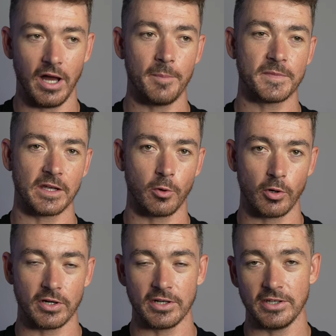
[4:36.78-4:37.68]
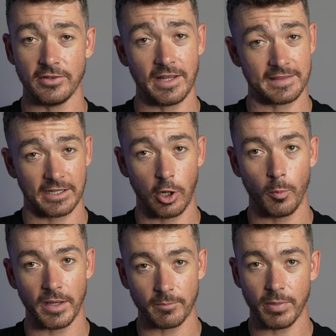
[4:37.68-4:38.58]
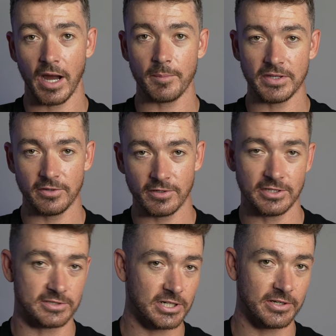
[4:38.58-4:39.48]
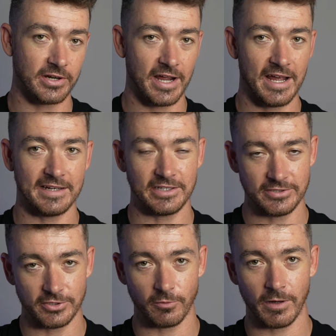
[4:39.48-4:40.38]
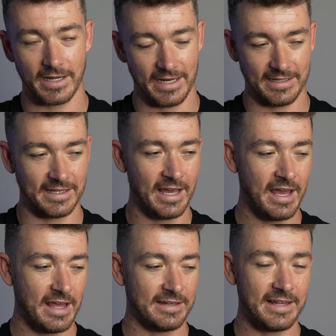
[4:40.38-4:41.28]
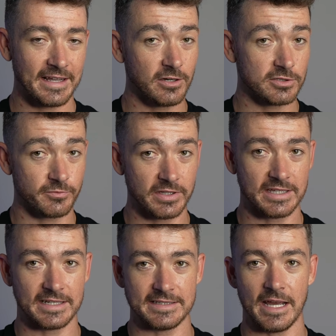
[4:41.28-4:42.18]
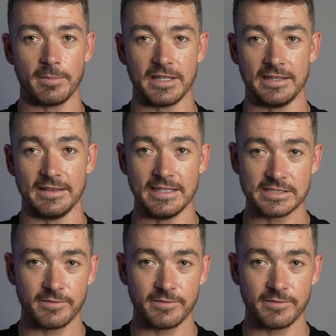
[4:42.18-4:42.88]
up the quarter, you let the coping pop you turn your head, you do a 180. Nick goes really in depth in this